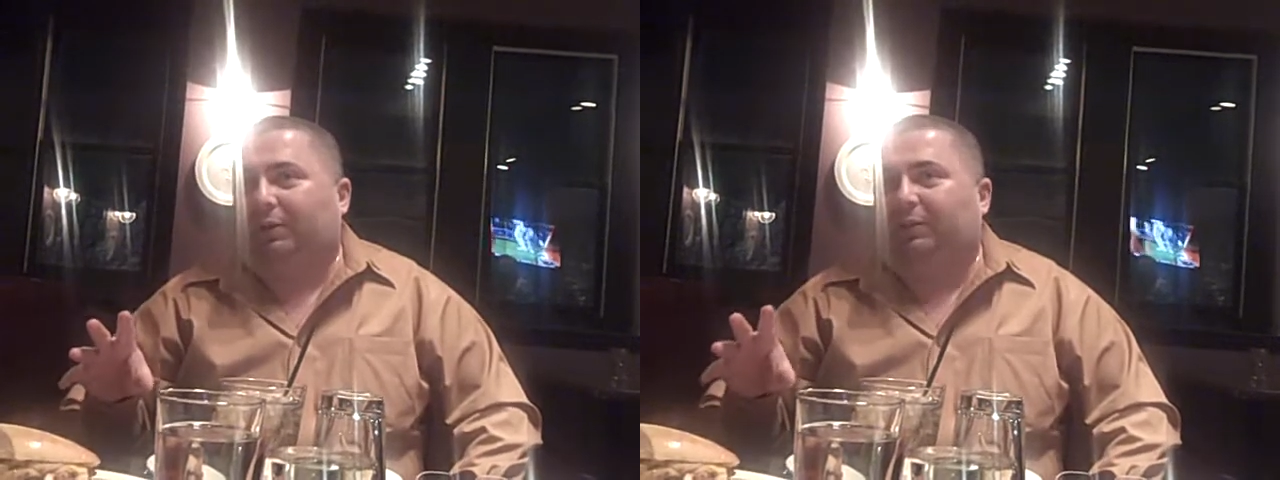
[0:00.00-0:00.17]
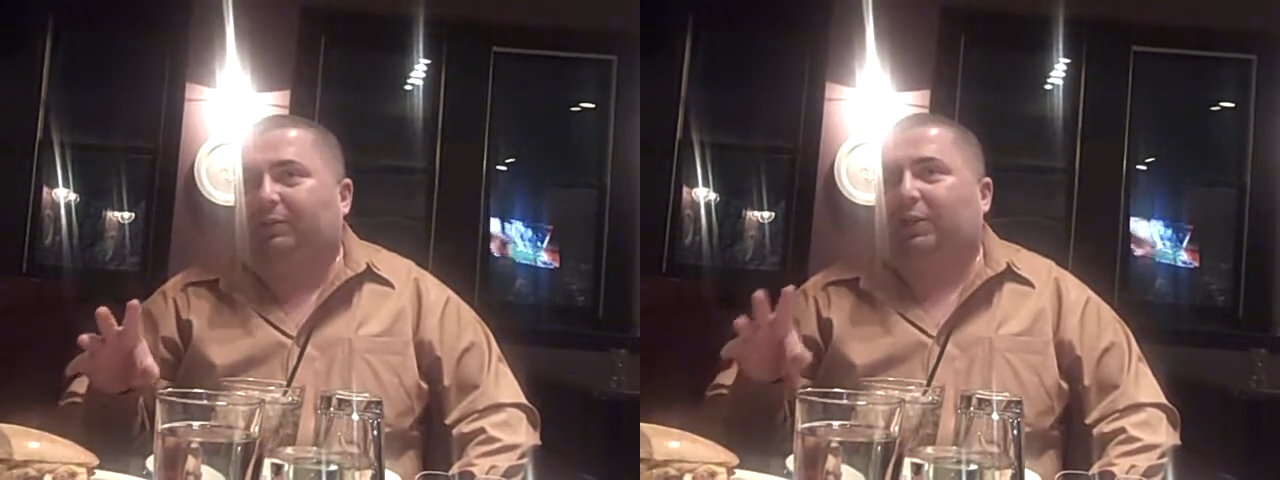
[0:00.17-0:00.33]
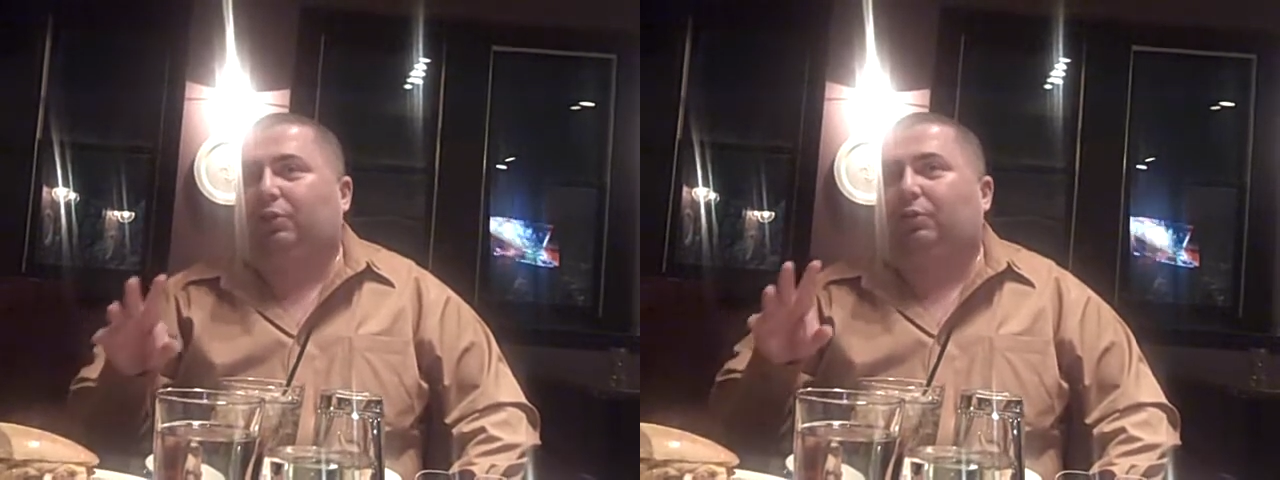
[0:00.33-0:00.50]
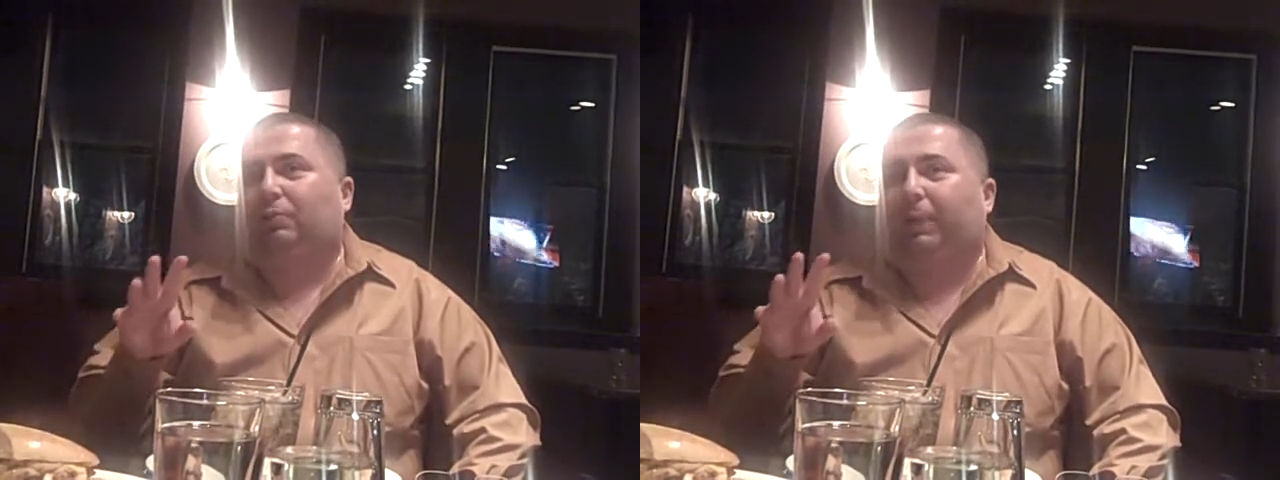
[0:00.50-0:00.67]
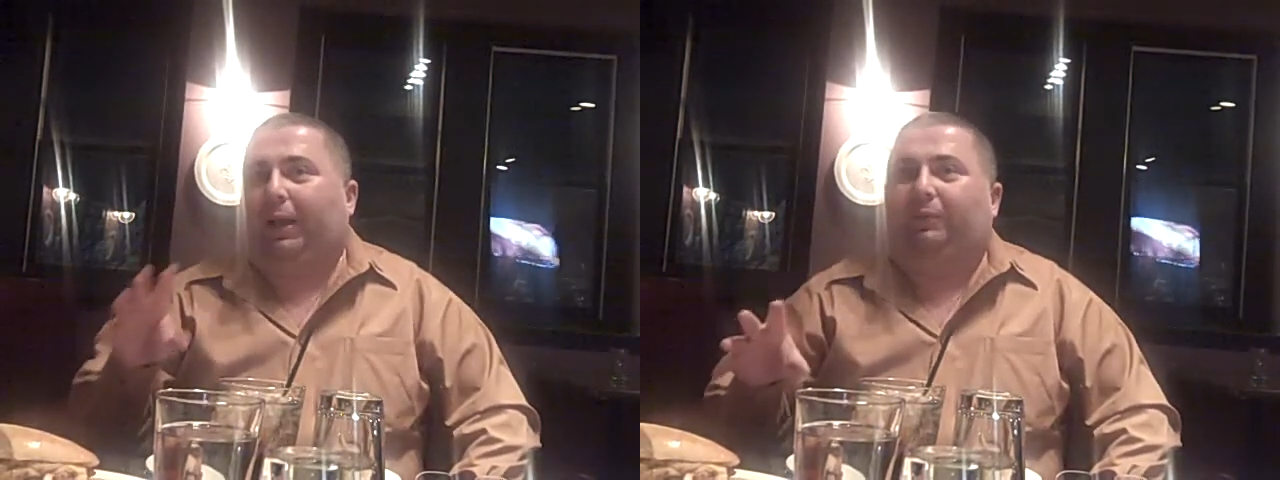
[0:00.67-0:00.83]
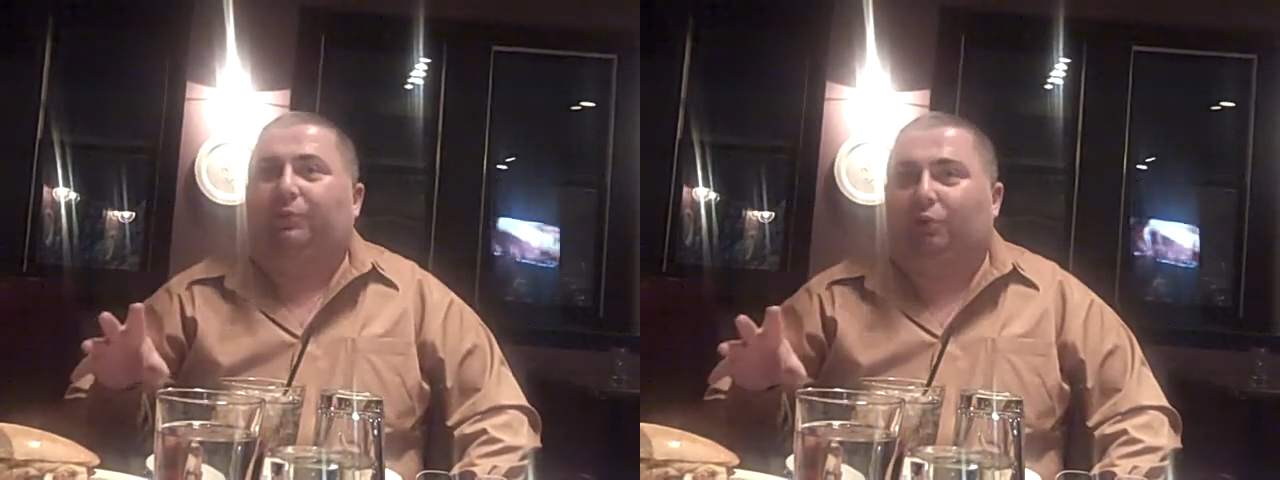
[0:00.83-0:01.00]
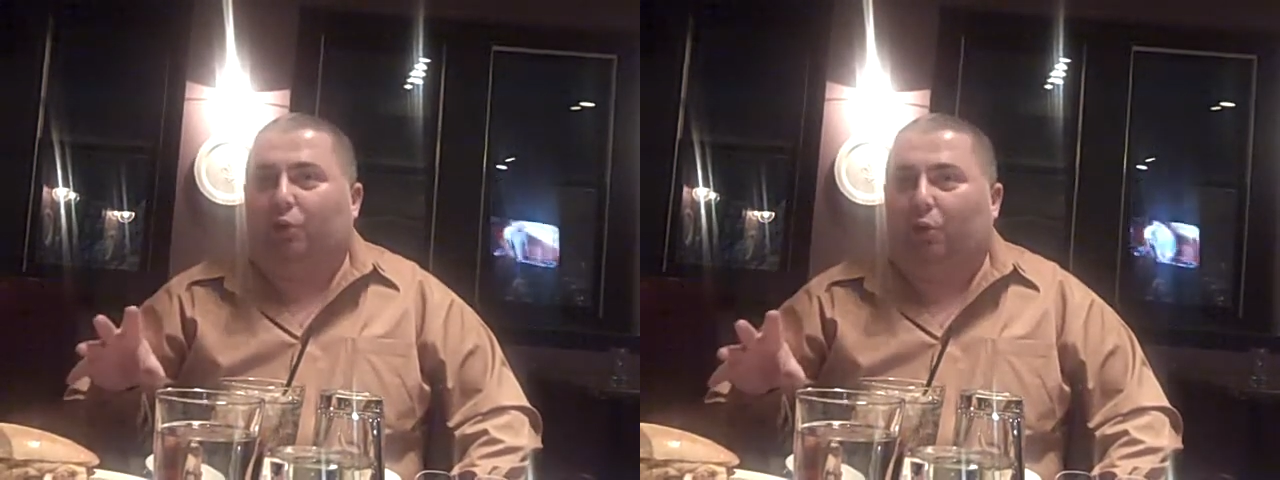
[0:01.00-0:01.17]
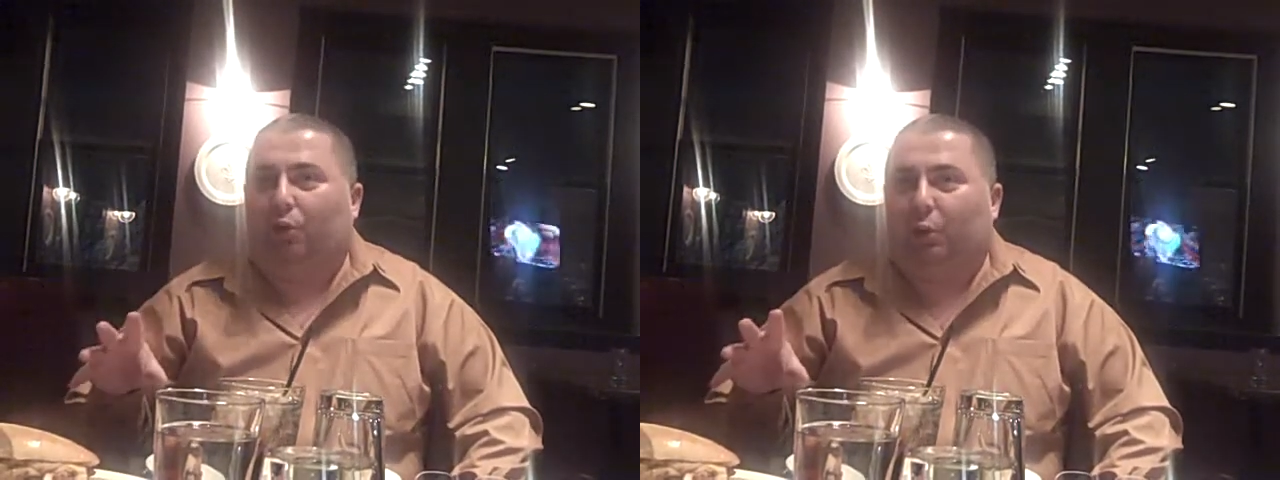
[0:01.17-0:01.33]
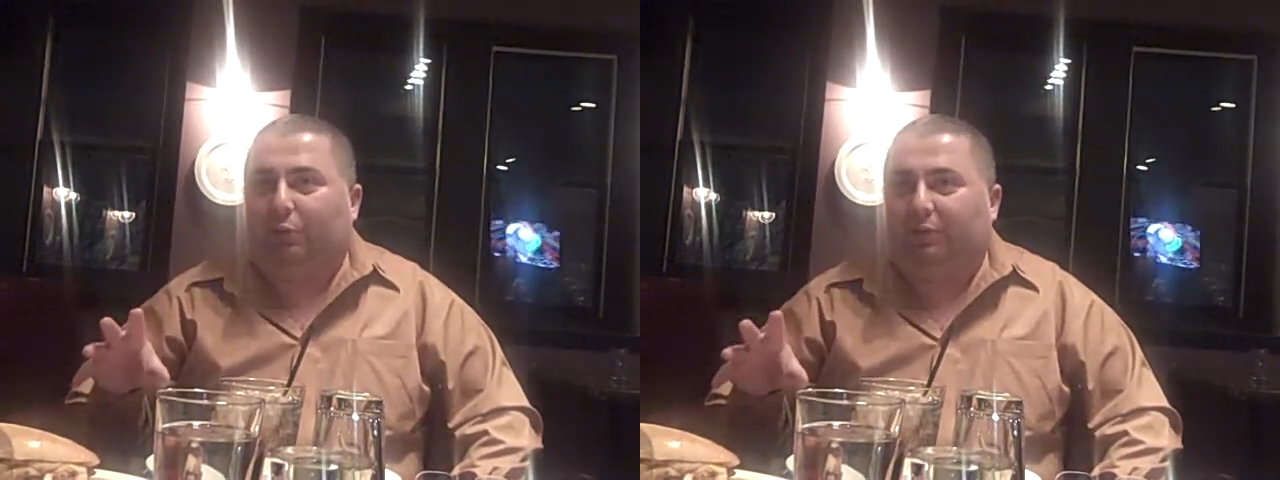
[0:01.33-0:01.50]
to see Pastor Joel